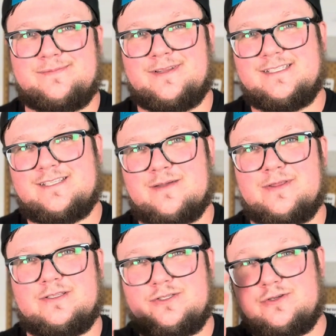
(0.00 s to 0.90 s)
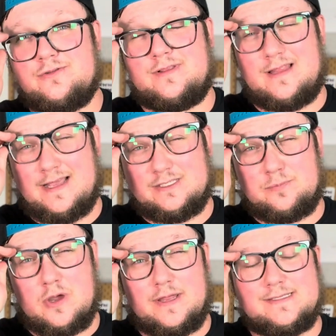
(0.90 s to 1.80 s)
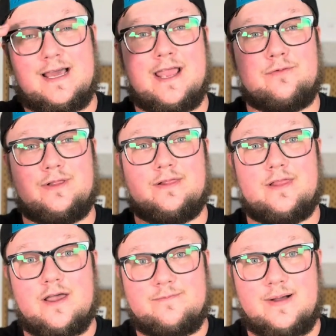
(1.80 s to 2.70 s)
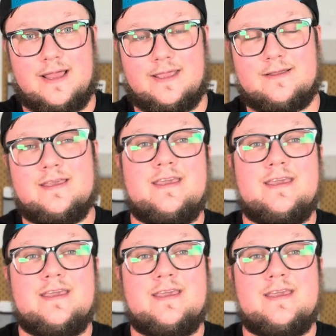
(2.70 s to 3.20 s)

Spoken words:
but let's talk about the 2 lines of products that I really love buying.